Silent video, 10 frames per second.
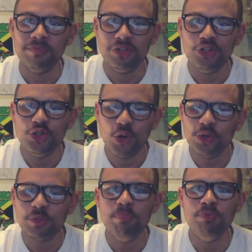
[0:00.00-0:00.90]
Did you
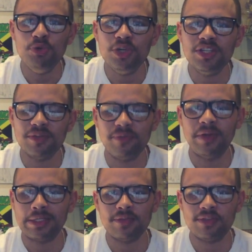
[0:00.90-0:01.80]
notice Mugen's
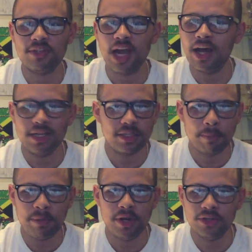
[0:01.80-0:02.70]
offensive style as
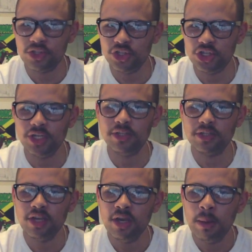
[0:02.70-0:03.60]
compared to Jin's
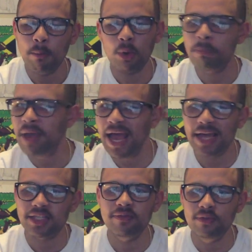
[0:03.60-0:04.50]
more
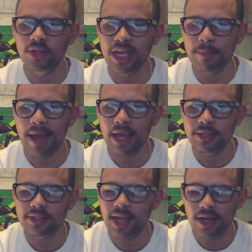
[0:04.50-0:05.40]
passive laid-back
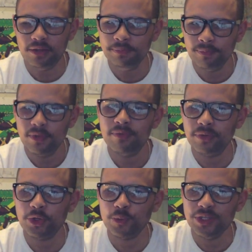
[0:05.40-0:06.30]
style?
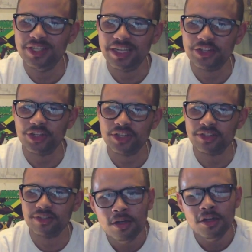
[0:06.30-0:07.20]
Freaking
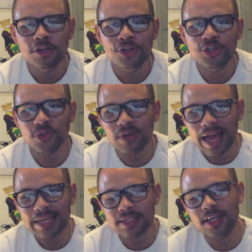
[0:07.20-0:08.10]
ridiculous. So
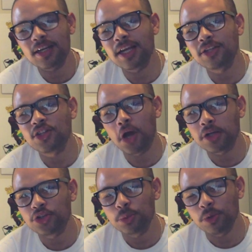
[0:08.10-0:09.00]
lastly, I'd like to talk
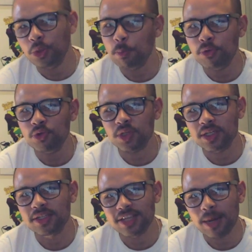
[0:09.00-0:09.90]
to you about the music in
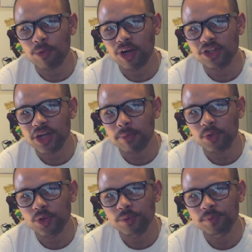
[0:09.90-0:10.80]
Samurai Champloo.